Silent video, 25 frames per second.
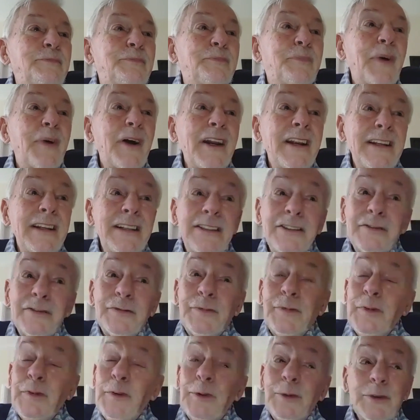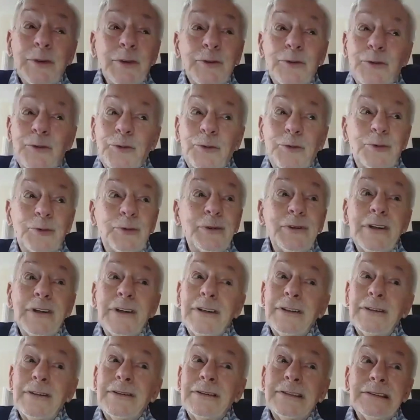But his view is
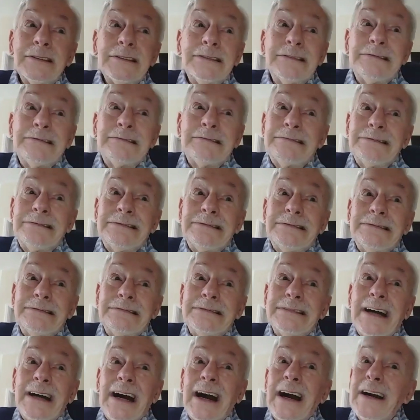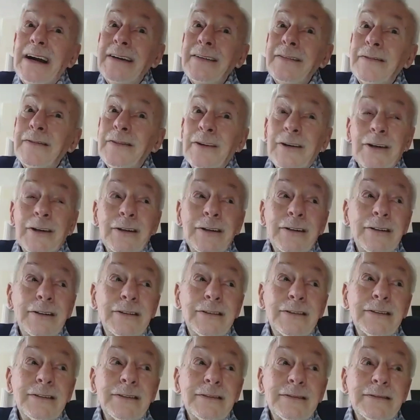really, I
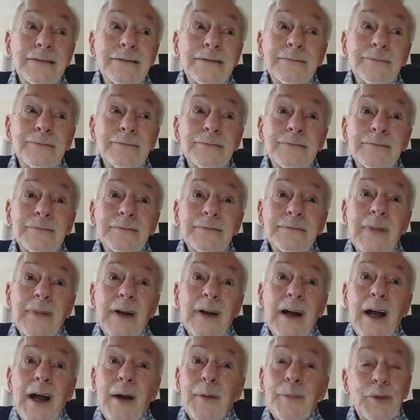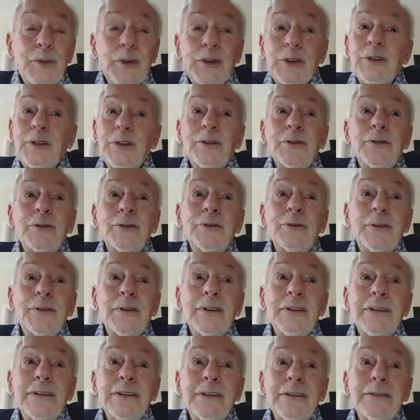think,
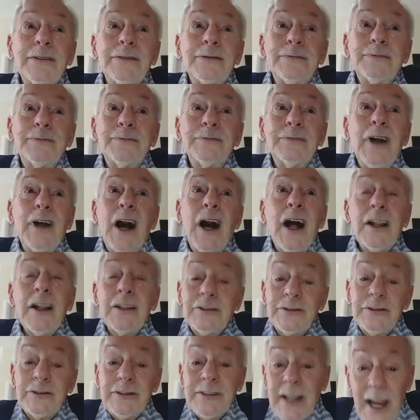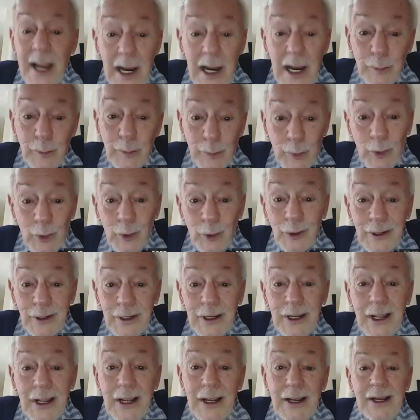absolutely untenable.
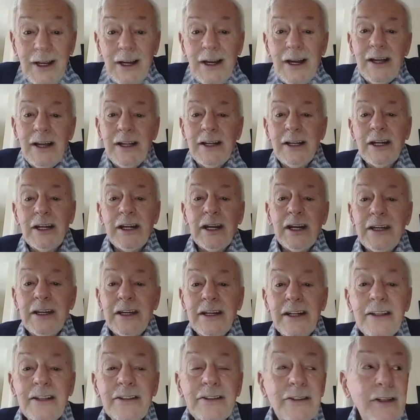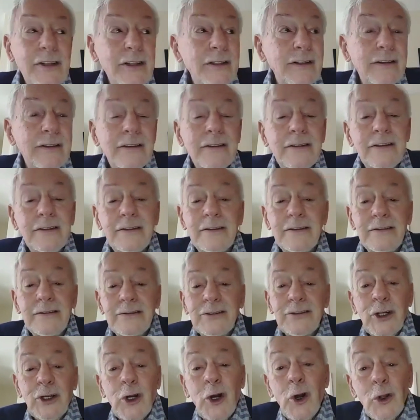And that is that
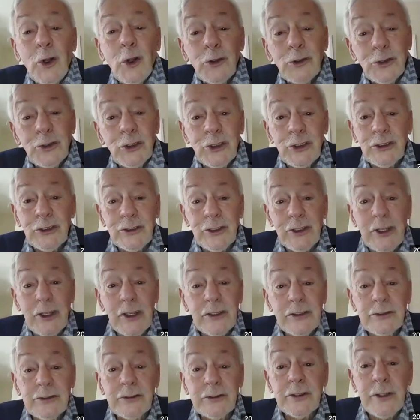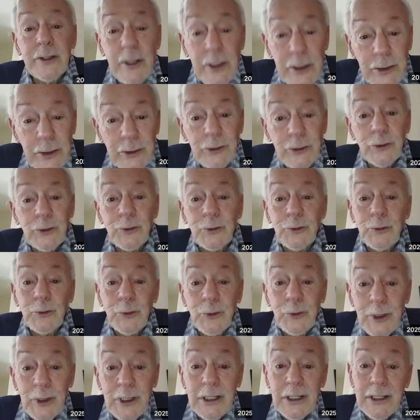consciousness doesn't
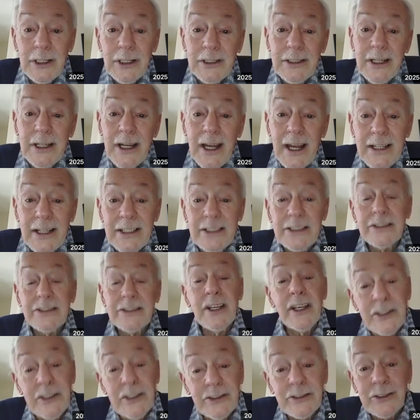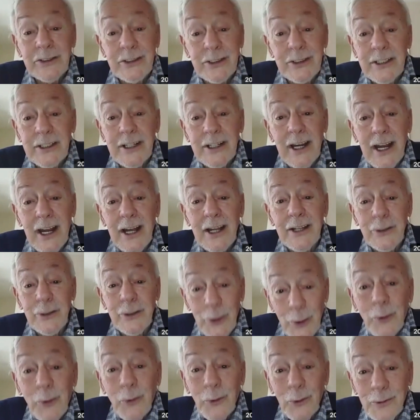really exist
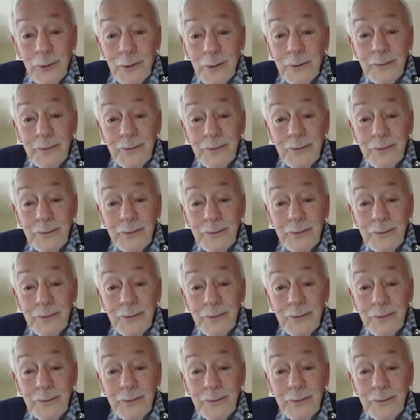at all.